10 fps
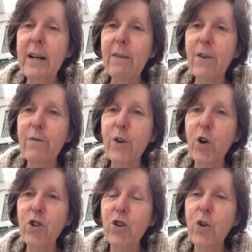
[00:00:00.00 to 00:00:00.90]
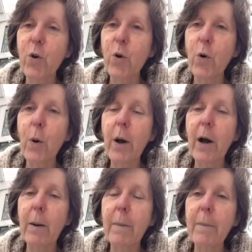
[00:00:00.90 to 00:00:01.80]
If you've forgotten your
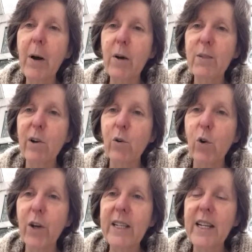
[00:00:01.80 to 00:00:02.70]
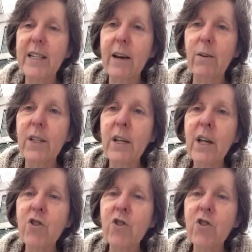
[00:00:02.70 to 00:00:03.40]
password or login details,